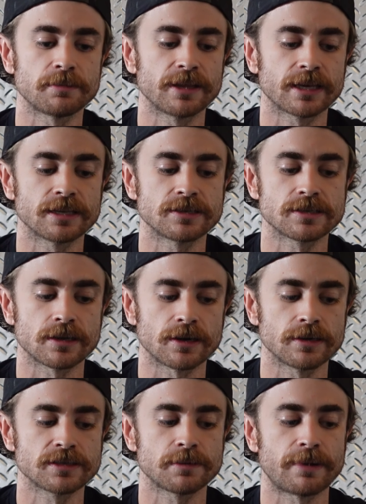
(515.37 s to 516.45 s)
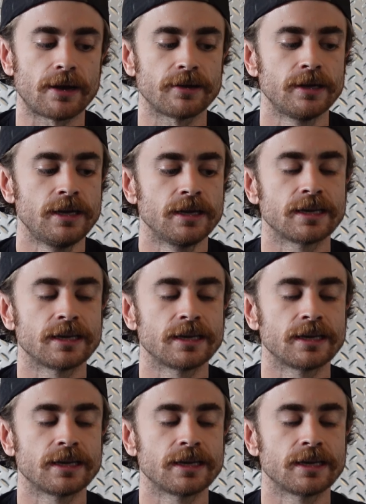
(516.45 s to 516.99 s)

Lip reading: some of the concerns about